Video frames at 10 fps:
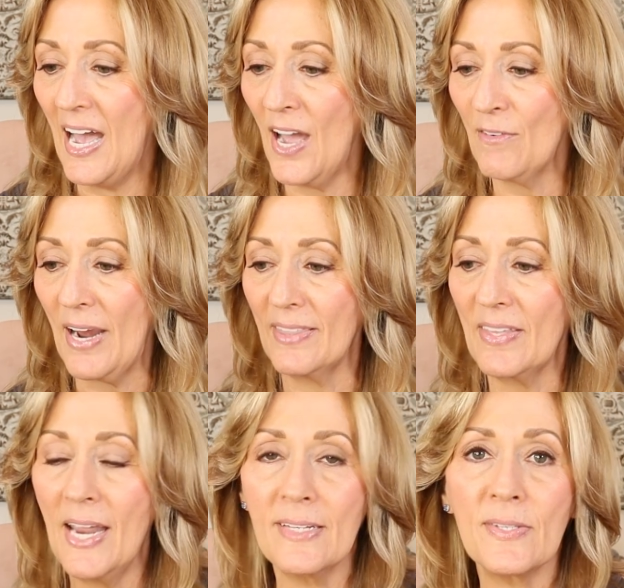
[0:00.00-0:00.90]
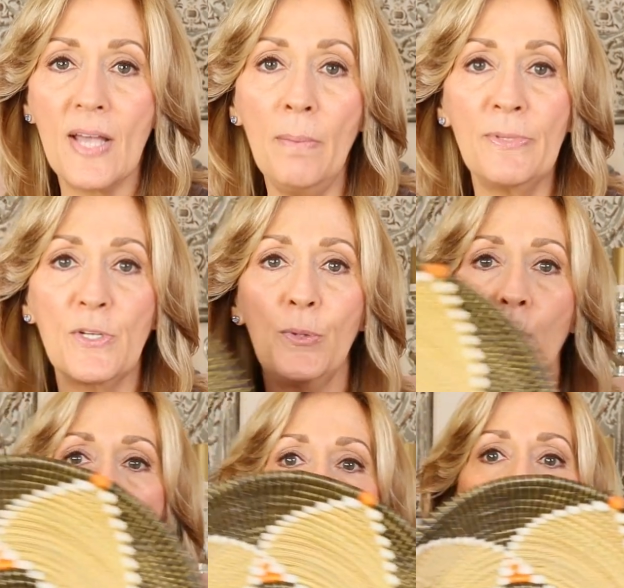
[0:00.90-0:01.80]
All right, the next up, two
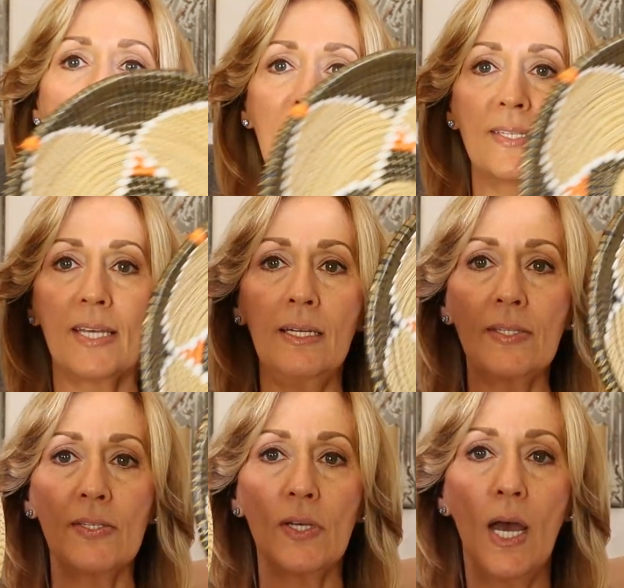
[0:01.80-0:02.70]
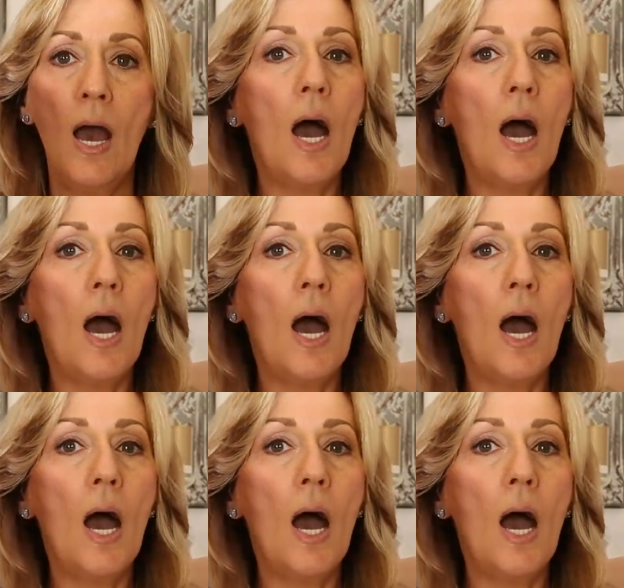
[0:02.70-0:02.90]
woven baskets.